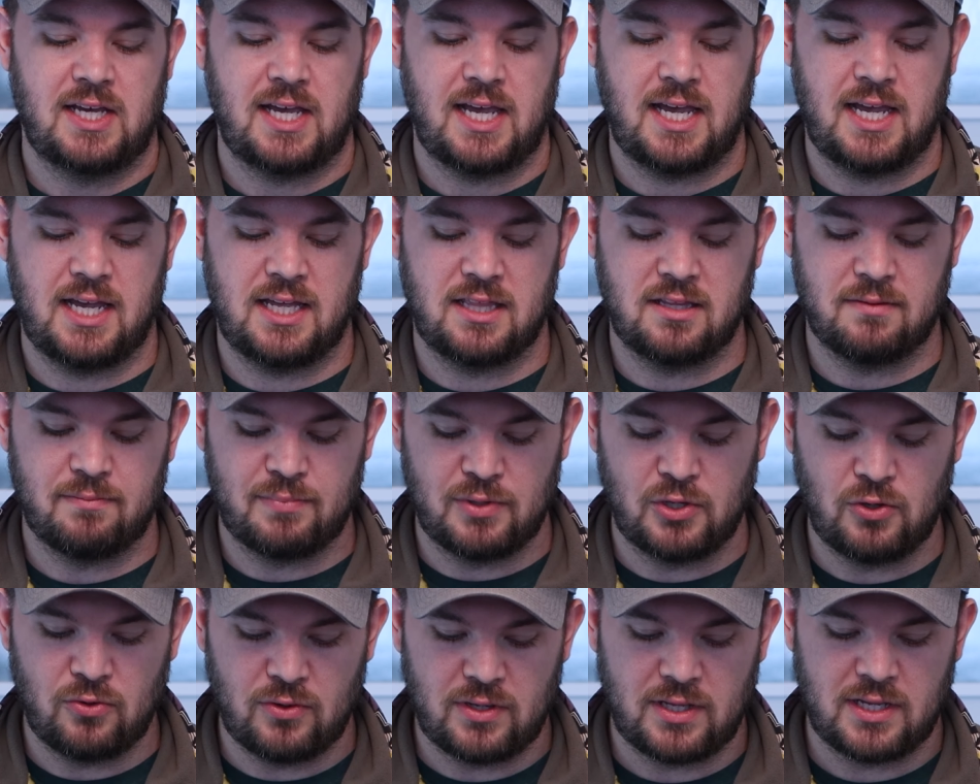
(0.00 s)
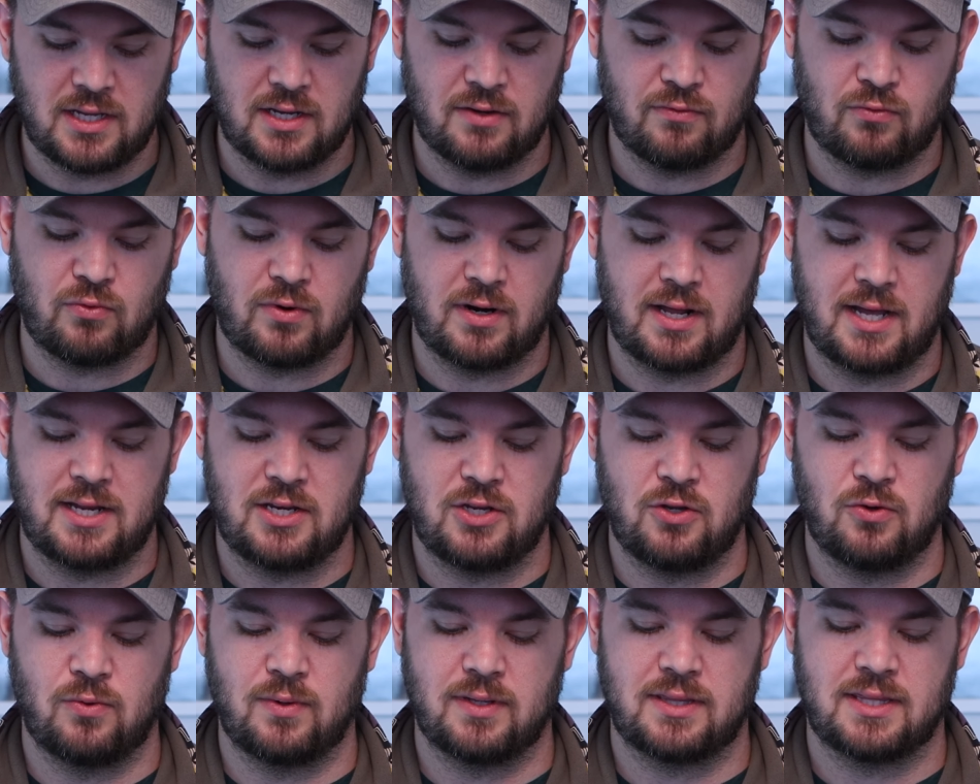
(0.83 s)
And the beauty of what I
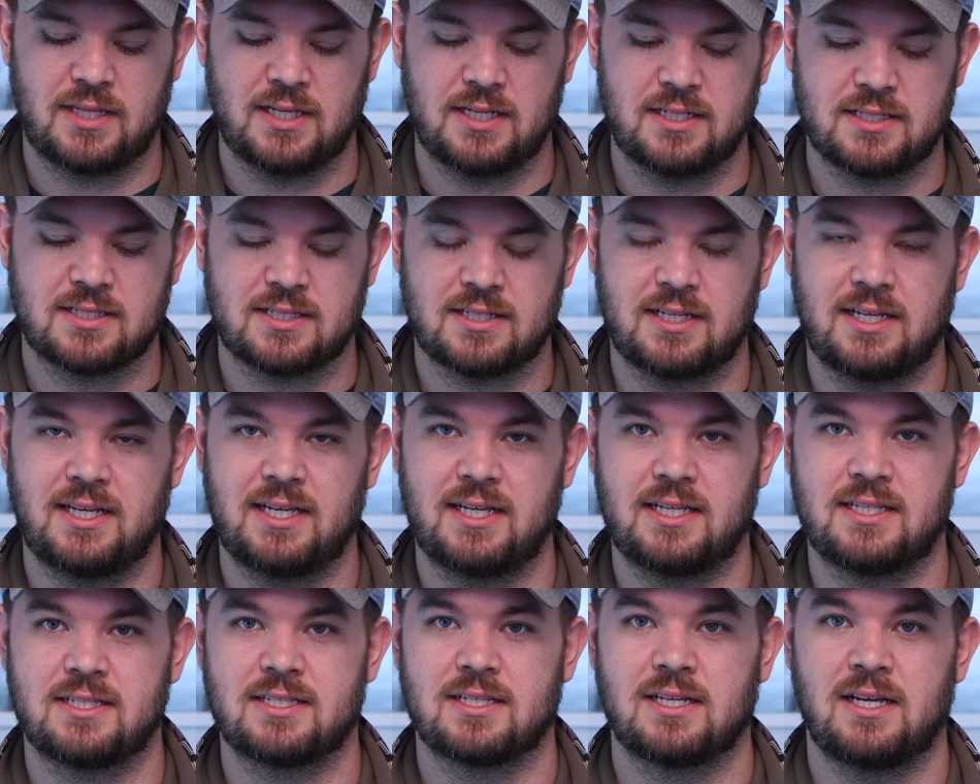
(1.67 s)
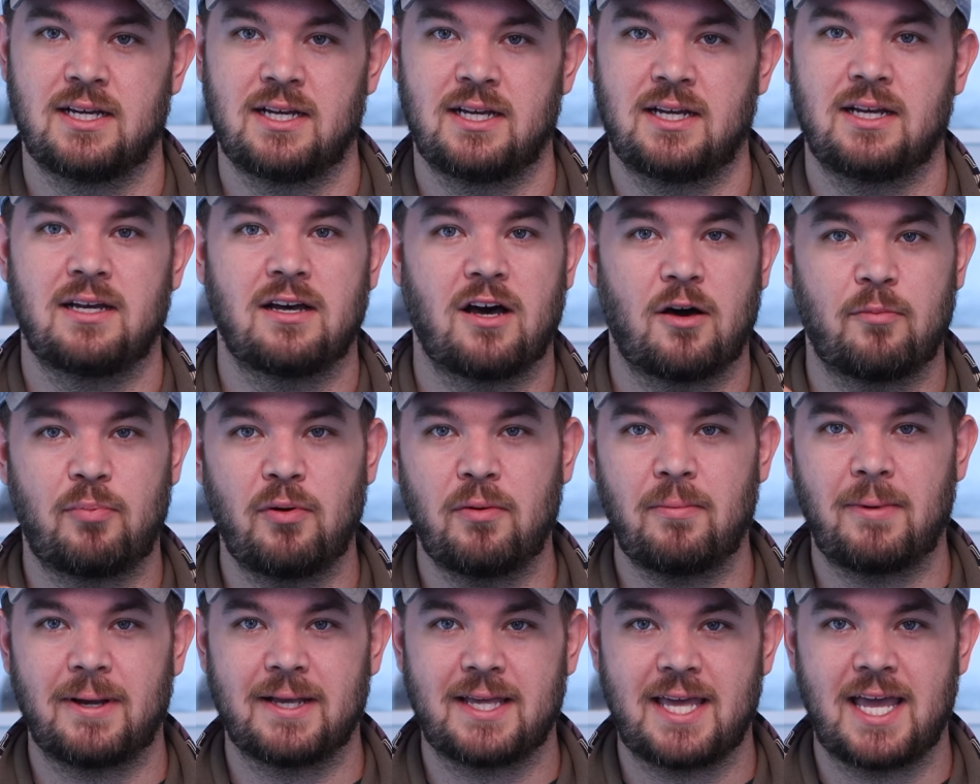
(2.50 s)
do with this is I'll
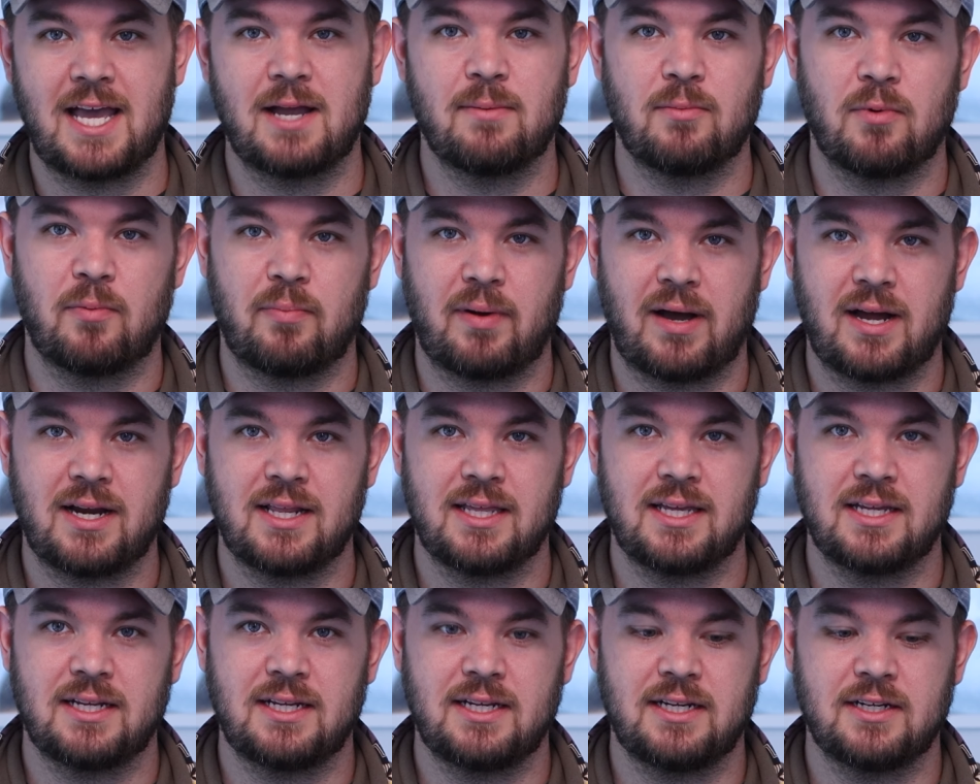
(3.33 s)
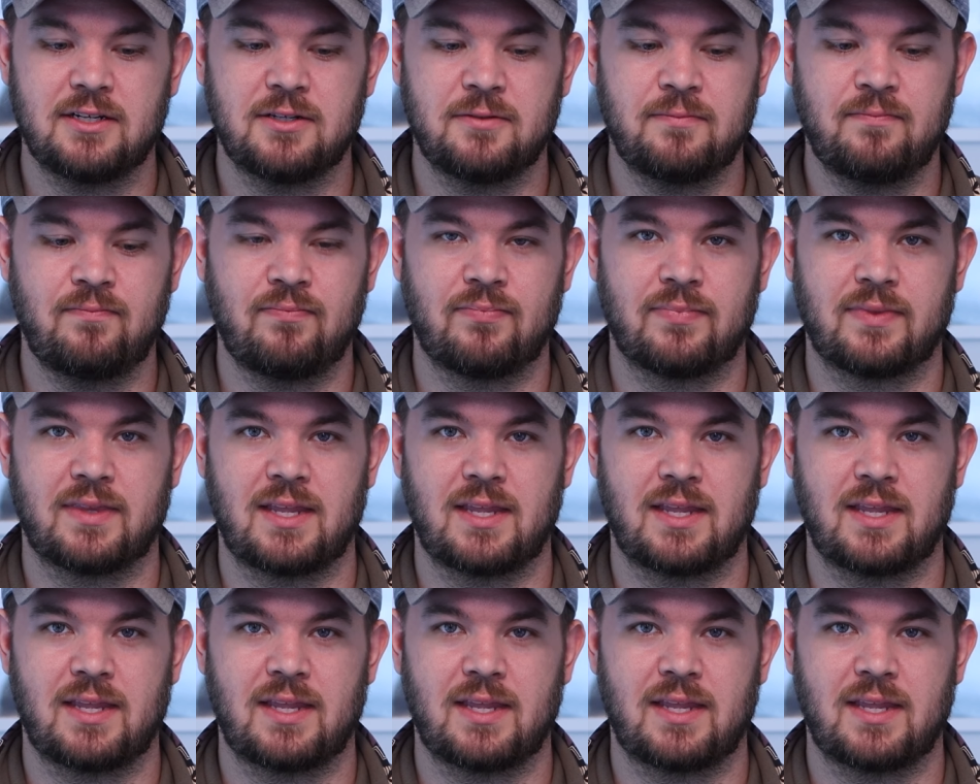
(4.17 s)
put my camera body in here,